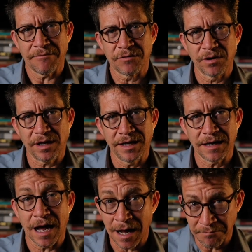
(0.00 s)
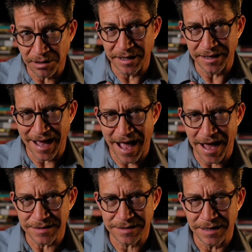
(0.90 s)
would really humbly
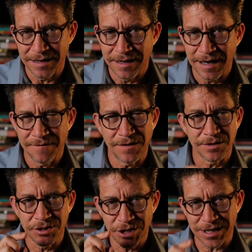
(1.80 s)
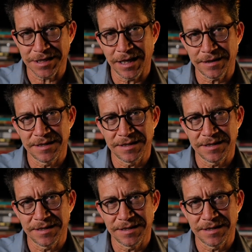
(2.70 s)
ask if you just click the